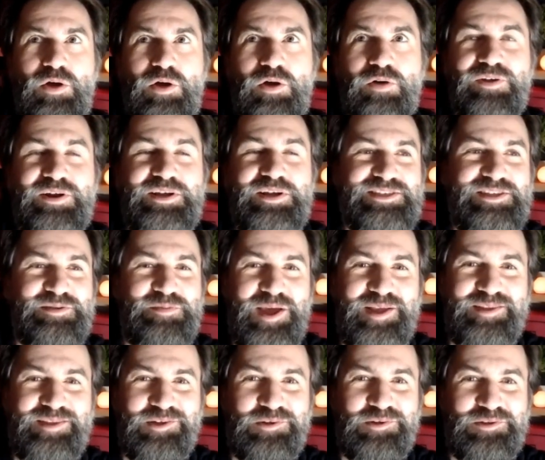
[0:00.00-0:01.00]

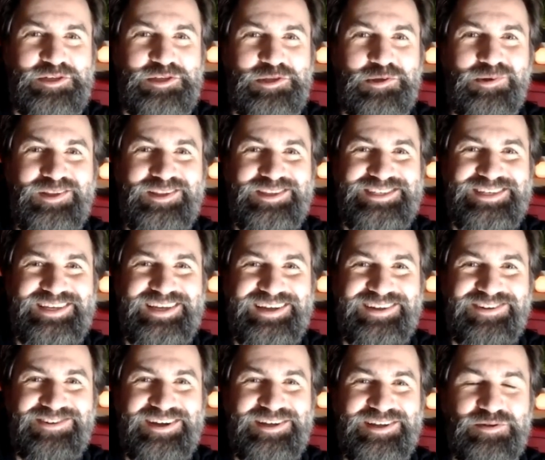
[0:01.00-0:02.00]
overestimated on the student
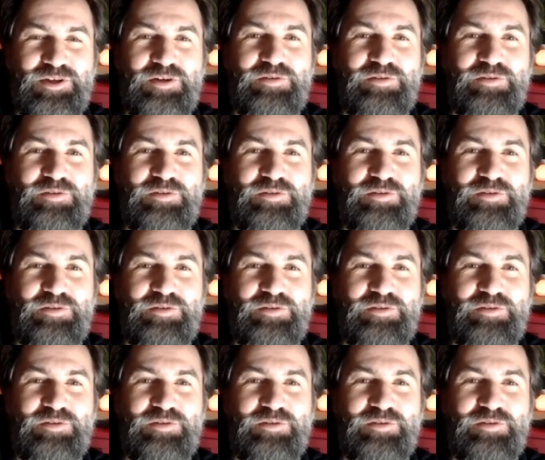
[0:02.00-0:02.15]
side, right?